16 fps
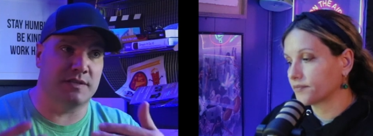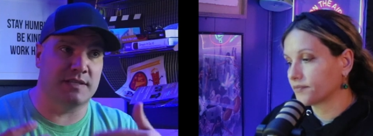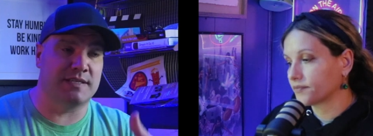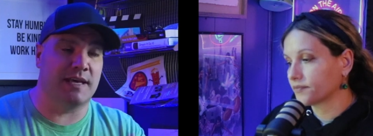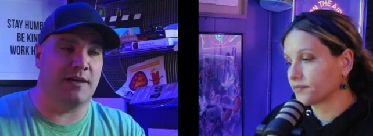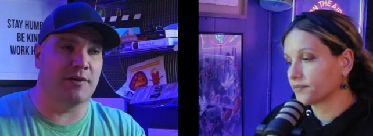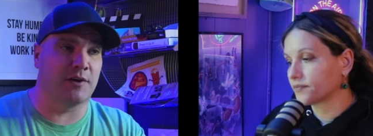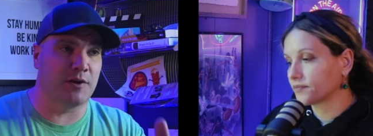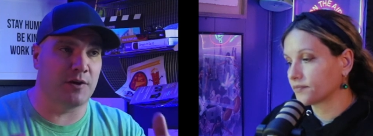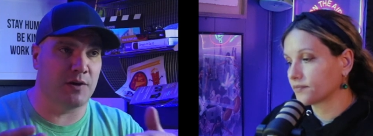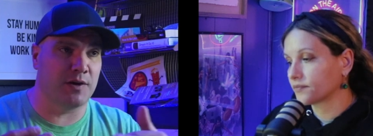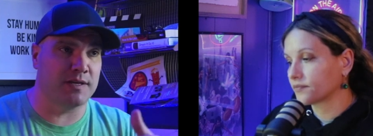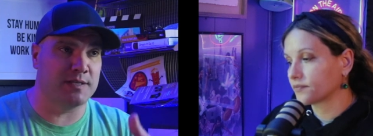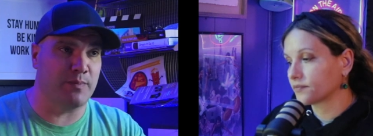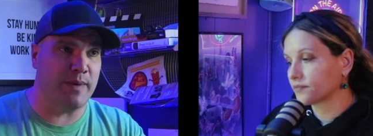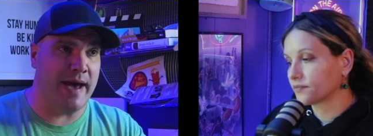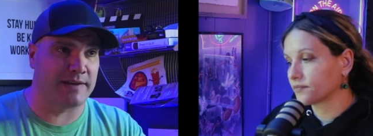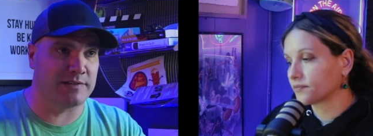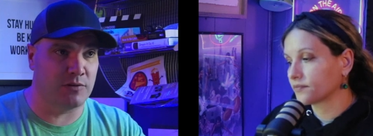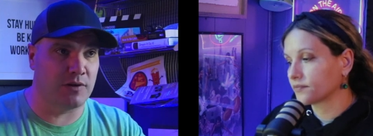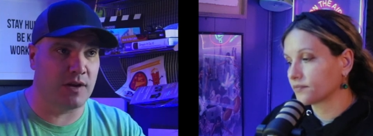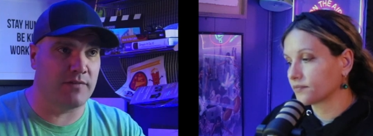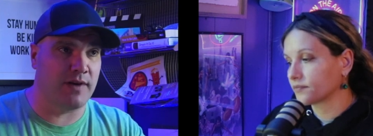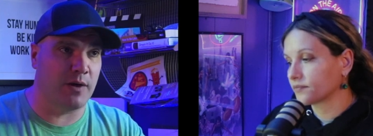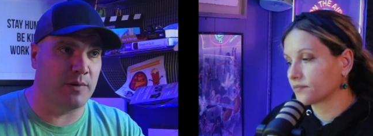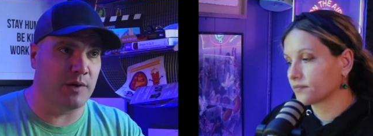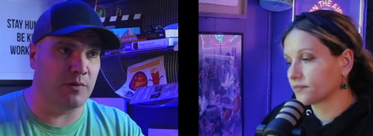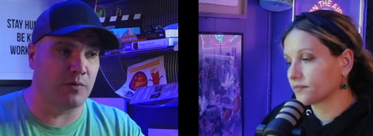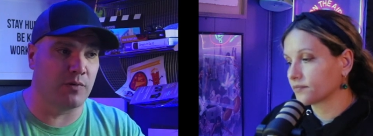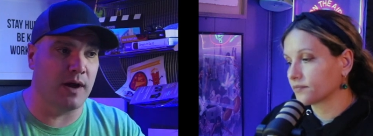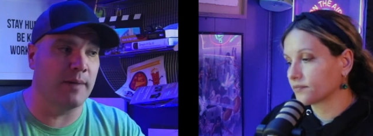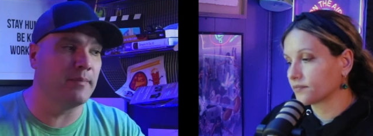Speaker 1: into telling her his backstory of how he
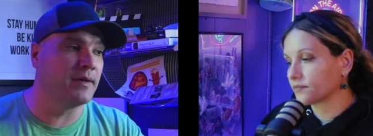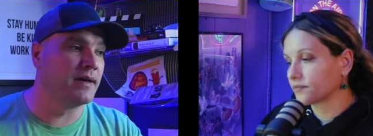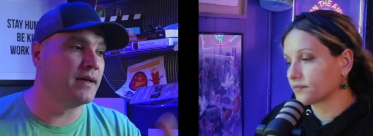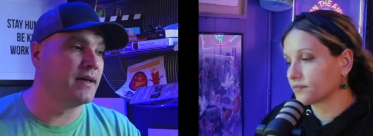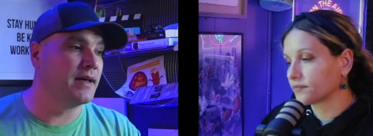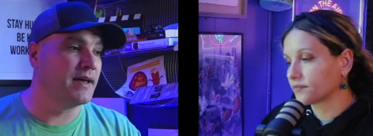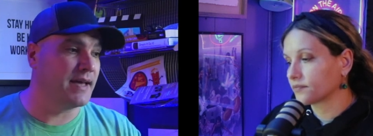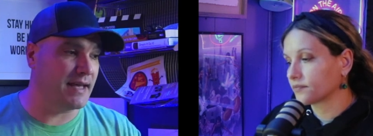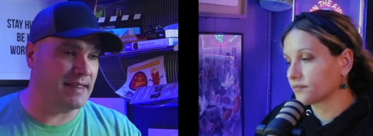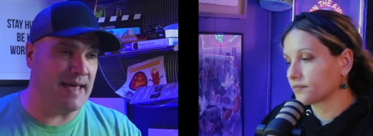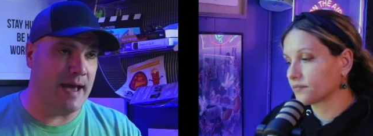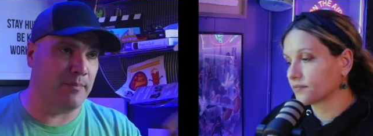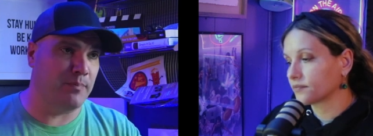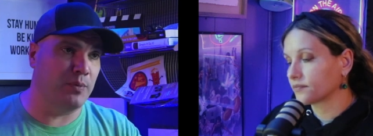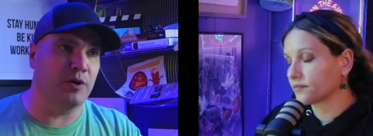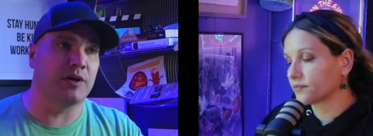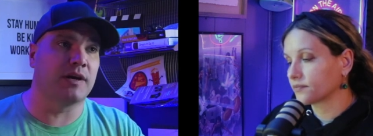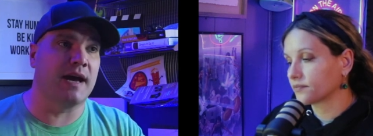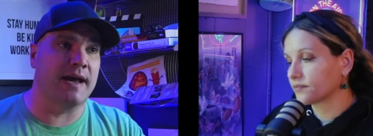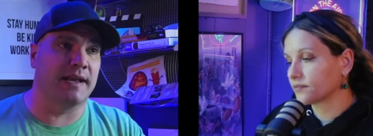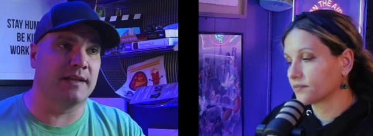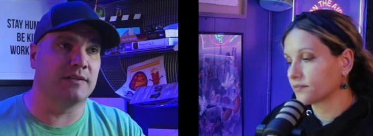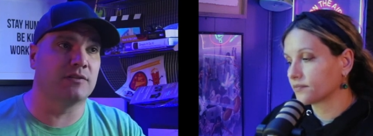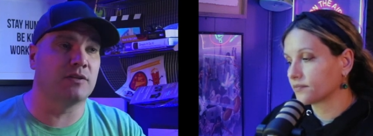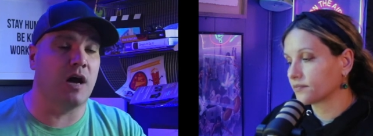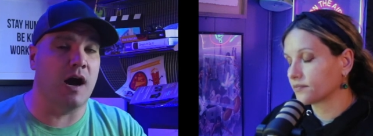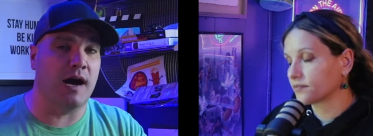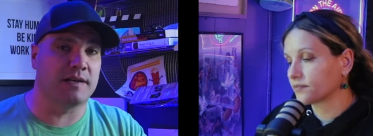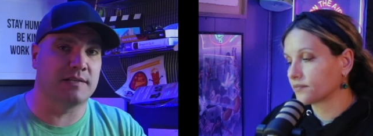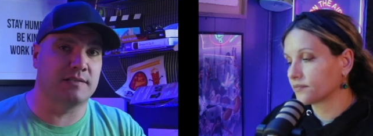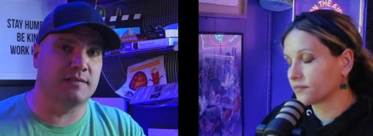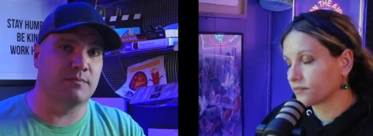grew up and that book kind of
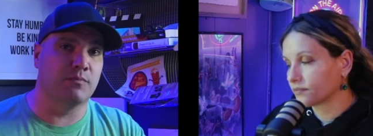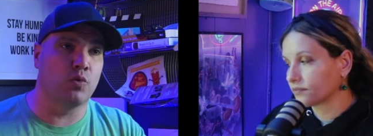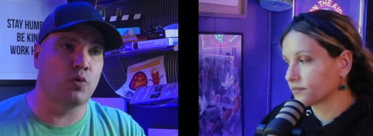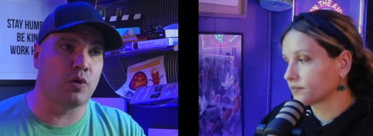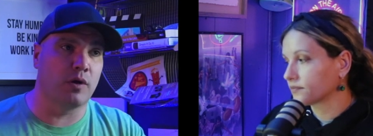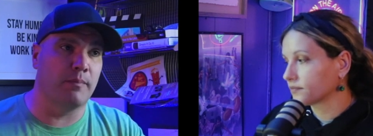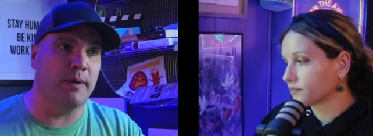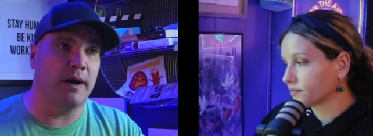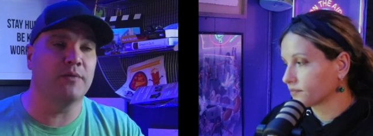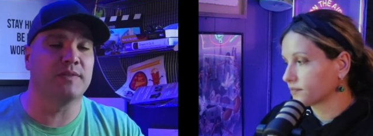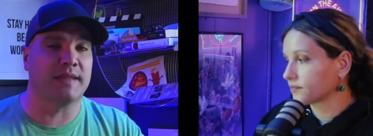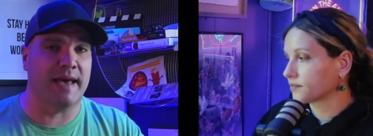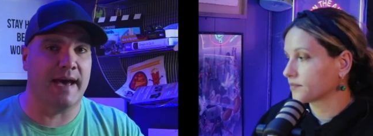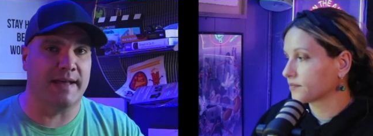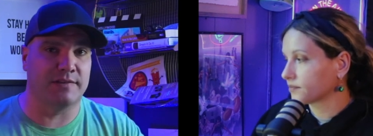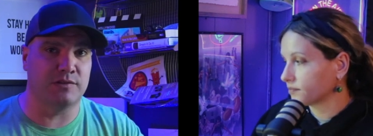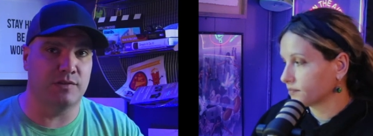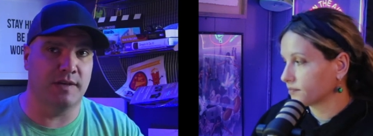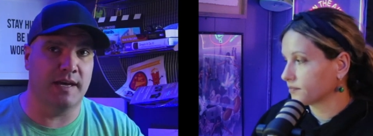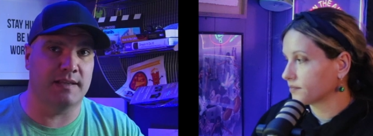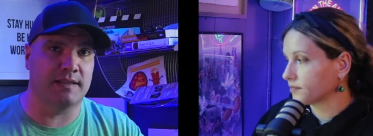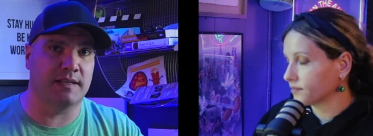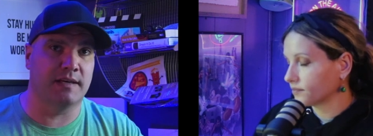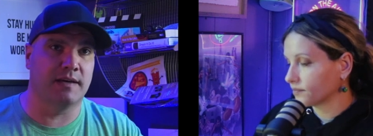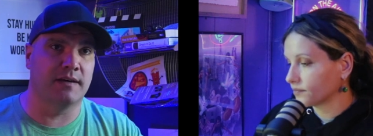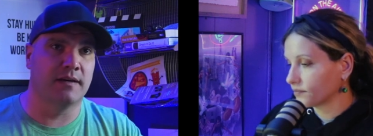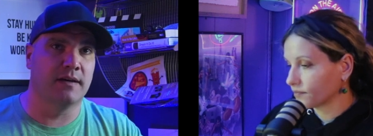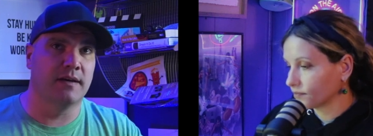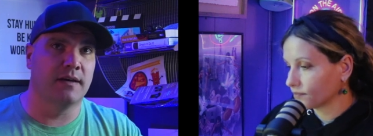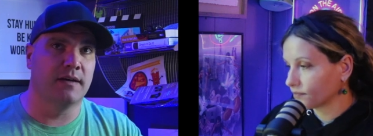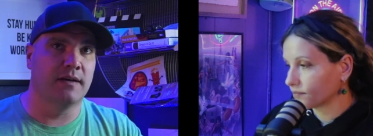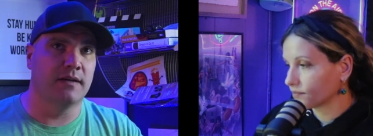talks more about that. So you get mm. the mm-hmm.
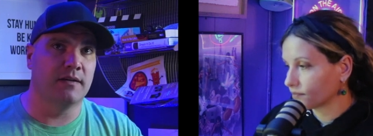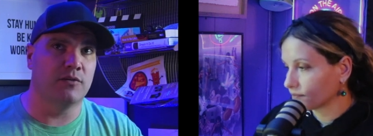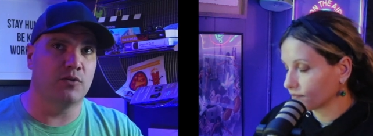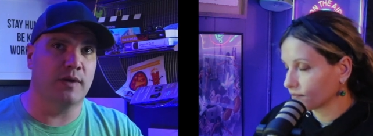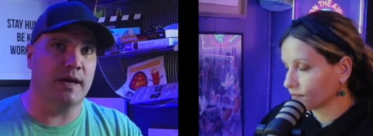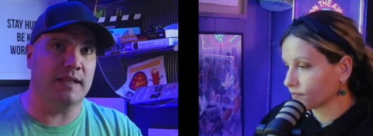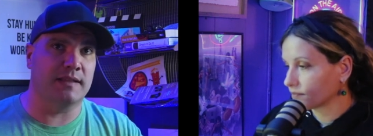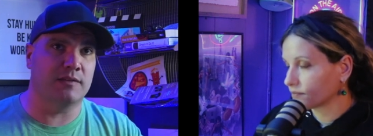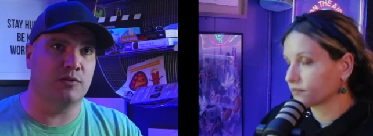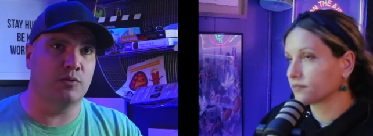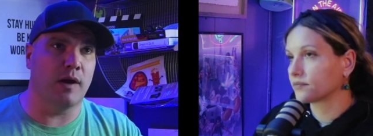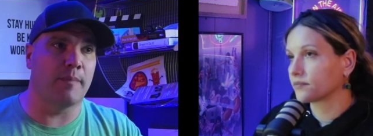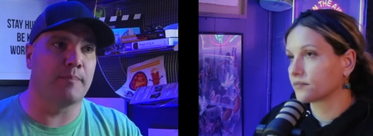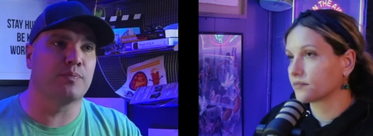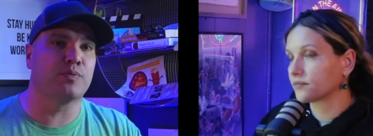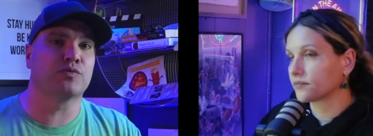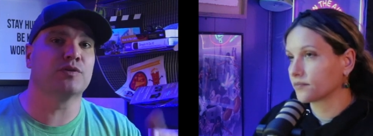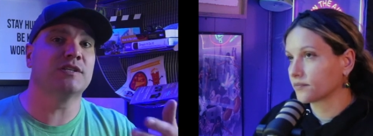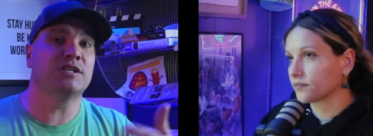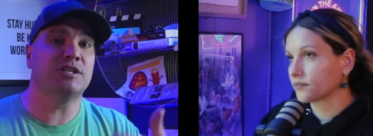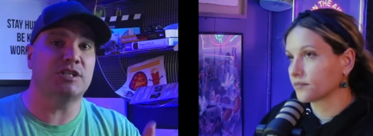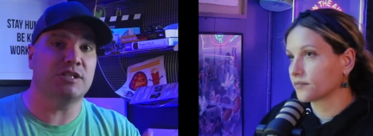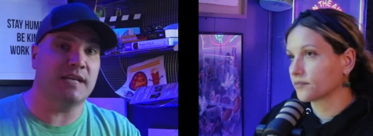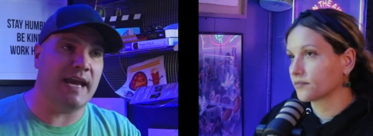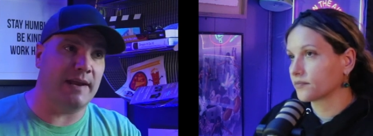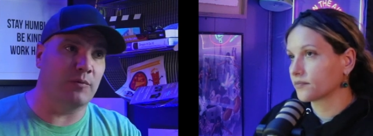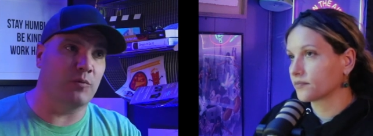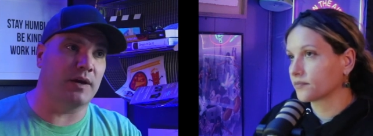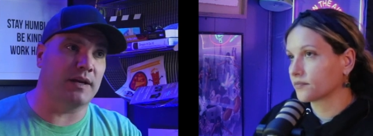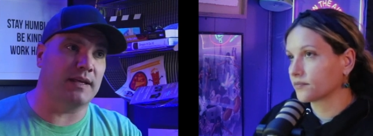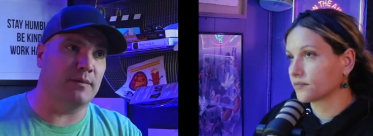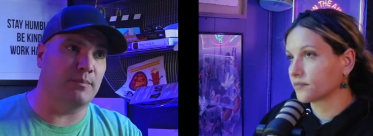you get to appreciate what he